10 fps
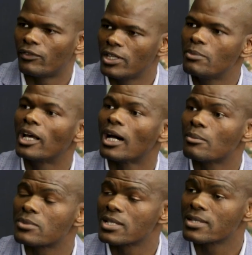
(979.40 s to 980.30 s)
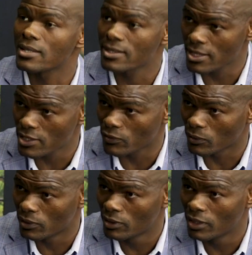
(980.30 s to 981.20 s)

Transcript: if he becomes successful,